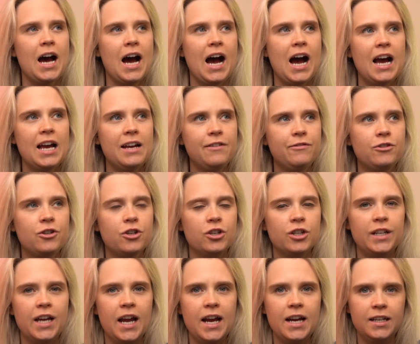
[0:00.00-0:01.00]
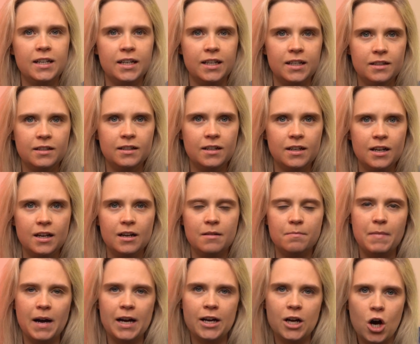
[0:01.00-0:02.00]
I've created
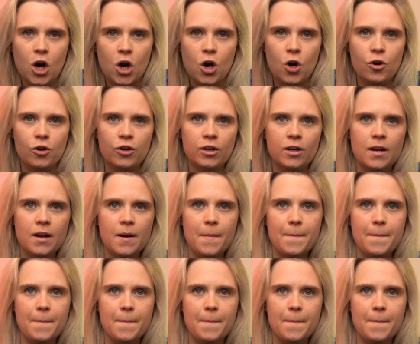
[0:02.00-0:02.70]
my own